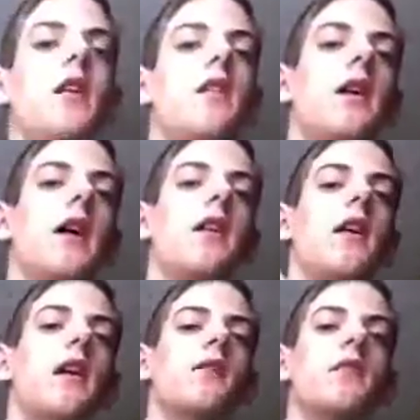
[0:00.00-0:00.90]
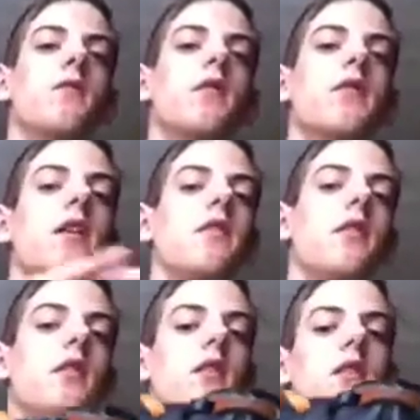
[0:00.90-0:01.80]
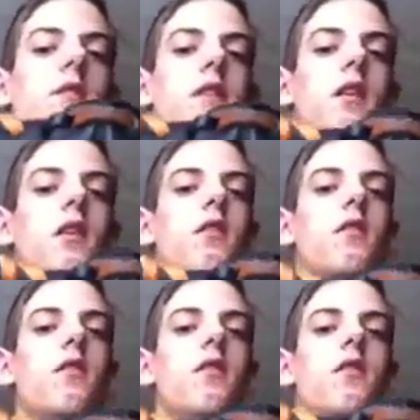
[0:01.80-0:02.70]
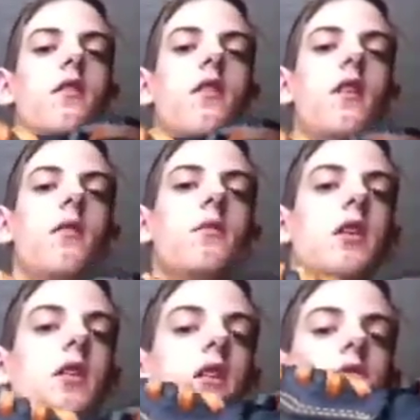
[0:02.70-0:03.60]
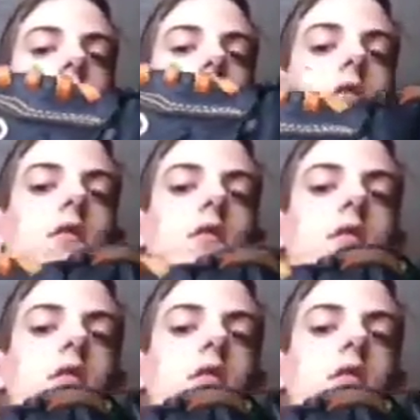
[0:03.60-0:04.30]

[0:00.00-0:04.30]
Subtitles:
and I had to actually relace the fingers because